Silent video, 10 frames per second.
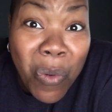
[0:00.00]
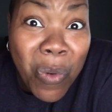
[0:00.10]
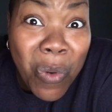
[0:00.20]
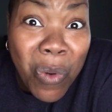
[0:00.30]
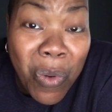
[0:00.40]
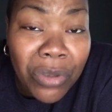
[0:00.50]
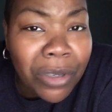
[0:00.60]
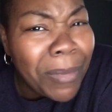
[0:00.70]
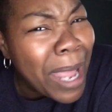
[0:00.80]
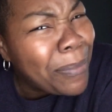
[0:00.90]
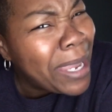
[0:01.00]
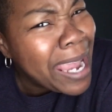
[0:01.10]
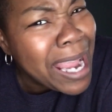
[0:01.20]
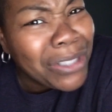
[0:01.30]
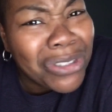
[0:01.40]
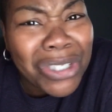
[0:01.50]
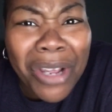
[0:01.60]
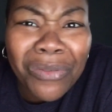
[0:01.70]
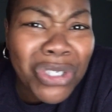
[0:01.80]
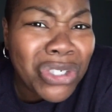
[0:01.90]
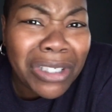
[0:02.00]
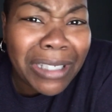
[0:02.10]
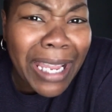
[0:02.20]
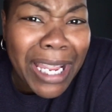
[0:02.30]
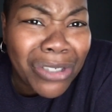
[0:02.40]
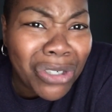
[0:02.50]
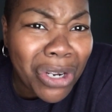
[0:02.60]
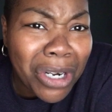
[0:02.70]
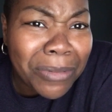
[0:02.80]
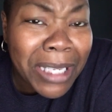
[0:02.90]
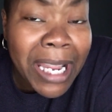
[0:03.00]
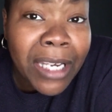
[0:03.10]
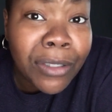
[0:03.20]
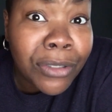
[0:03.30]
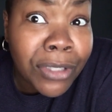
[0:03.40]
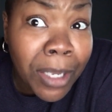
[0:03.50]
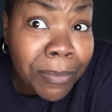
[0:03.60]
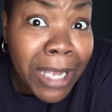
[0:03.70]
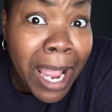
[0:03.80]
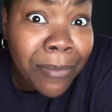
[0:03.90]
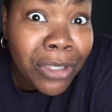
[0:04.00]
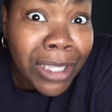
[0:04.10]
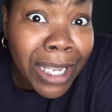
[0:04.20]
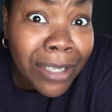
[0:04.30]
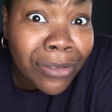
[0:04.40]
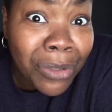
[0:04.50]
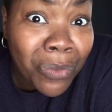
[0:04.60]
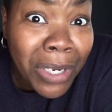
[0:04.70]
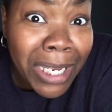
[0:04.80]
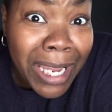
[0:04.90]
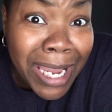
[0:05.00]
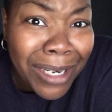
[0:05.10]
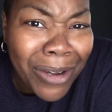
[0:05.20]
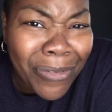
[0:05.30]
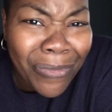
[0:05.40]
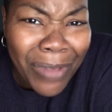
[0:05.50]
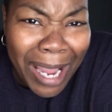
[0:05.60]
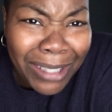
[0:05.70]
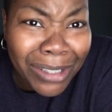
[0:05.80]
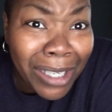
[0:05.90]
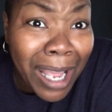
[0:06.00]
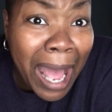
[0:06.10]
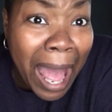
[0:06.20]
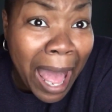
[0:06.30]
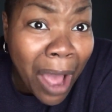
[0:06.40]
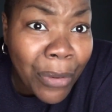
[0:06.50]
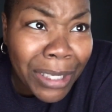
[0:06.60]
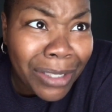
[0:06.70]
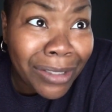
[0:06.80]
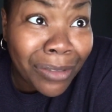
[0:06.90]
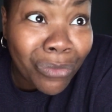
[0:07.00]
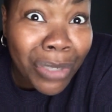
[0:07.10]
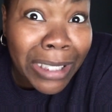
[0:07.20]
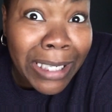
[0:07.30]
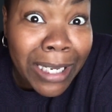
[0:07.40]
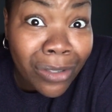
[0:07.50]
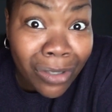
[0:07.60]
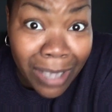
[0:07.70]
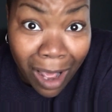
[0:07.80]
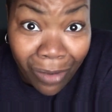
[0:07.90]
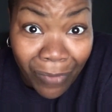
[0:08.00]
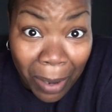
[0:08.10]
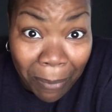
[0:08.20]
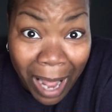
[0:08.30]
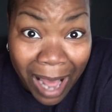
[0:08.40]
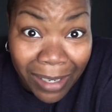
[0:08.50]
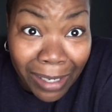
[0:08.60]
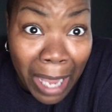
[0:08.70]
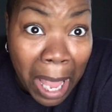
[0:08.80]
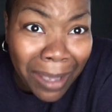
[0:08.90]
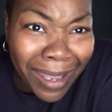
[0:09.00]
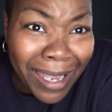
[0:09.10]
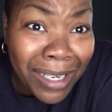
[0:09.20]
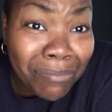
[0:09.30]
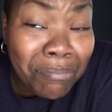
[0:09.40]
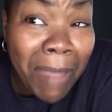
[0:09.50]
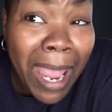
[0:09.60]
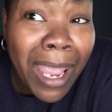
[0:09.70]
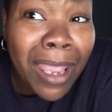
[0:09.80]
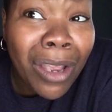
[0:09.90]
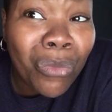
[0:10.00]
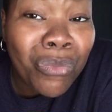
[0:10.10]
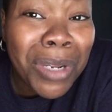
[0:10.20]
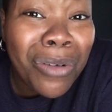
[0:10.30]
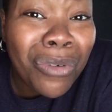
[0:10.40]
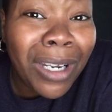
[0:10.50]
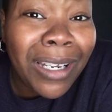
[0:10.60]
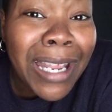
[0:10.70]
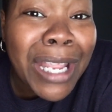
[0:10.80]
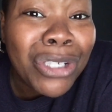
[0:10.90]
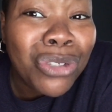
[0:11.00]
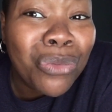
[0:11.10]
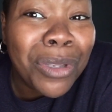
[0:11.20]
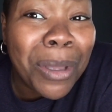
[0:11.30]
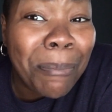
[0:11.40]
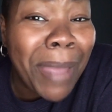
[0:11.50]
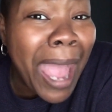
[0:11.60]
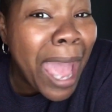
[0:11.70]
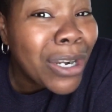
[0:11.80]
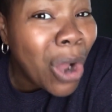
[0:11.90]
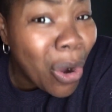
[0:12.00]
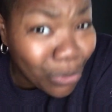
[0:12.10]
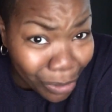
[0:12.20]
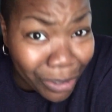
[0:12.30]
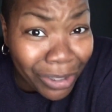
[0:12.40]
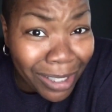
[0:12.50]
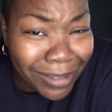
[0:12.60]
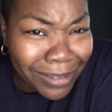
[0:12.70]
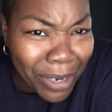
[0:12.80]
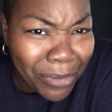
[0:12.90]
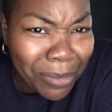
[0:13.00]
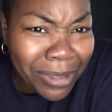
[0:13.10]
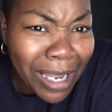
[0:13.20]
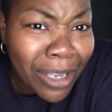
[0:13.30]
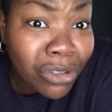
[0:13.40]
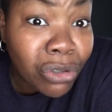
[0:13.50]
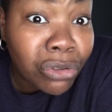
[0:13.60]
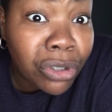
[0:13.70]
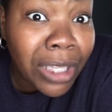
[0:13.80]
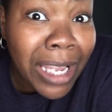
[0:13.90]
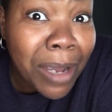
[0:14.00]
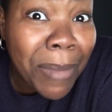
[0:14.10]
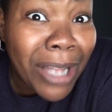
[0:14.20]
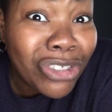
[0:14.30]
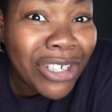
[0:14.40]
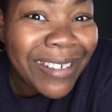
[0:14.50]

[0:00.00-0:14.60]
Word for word: whoo, you might be eating stuff you shouldn't eat. You know what I'm saying? Sometimes things that we eat affect how it releases out of our body, and it may be released with a bad odor. You understand what I'm saying? So think about your